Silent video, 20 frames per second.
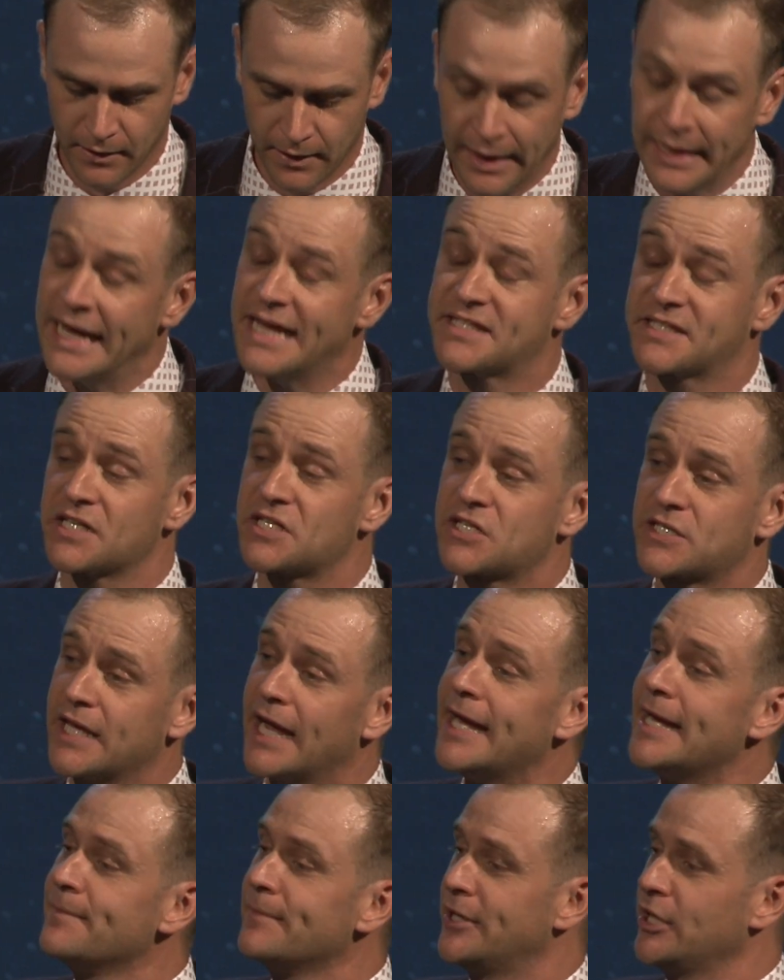It's the
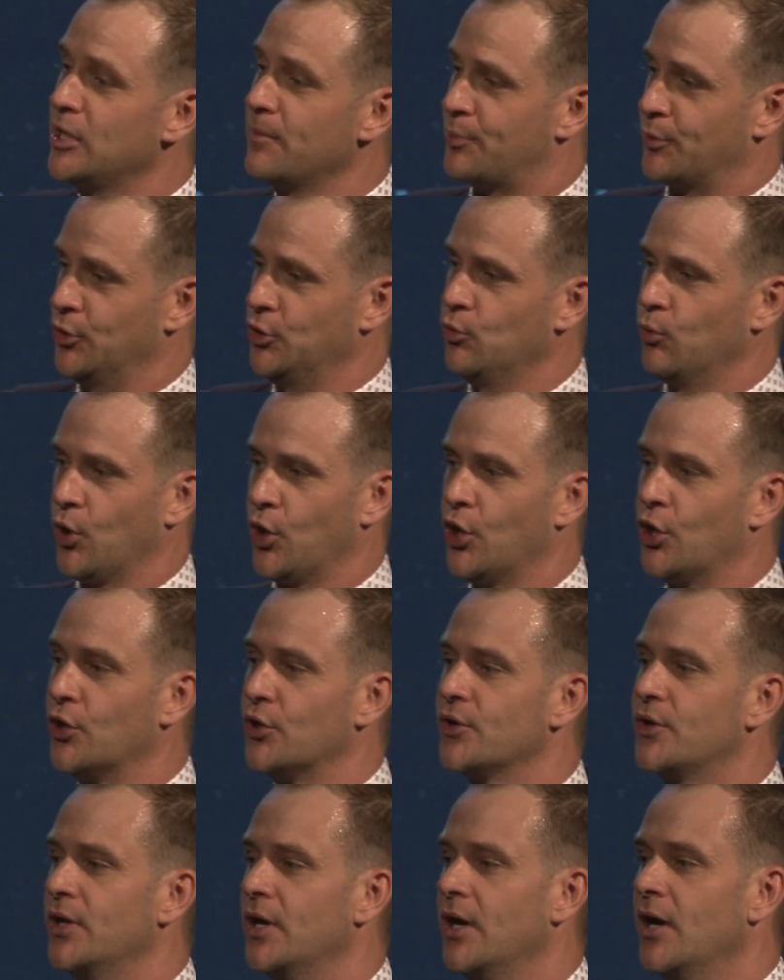same Hebrew
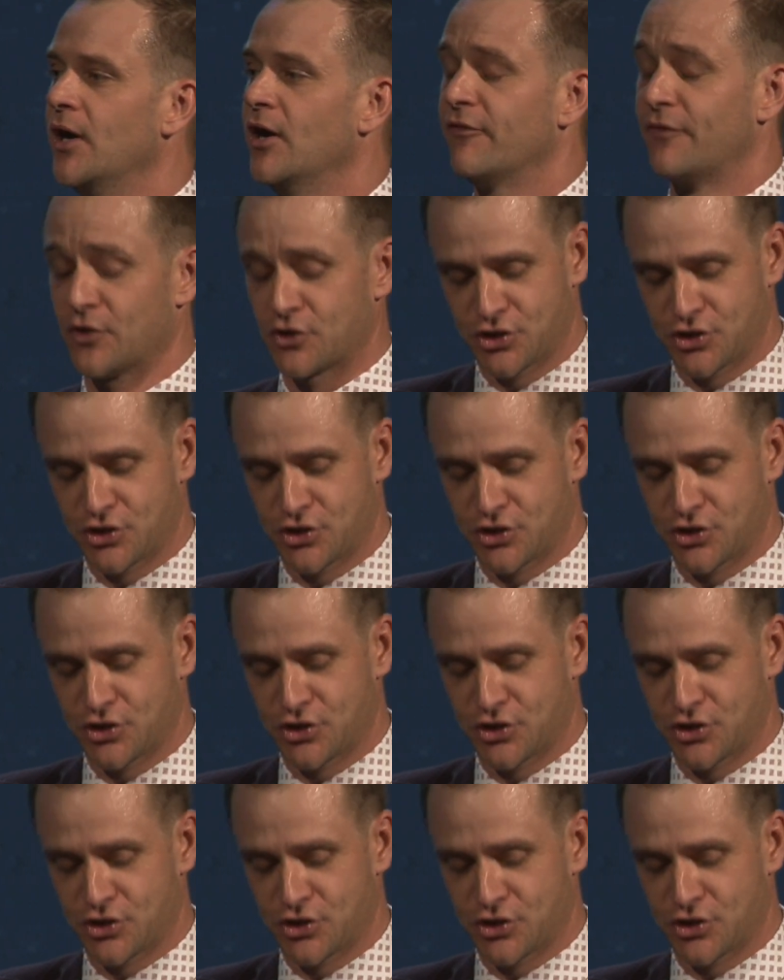word for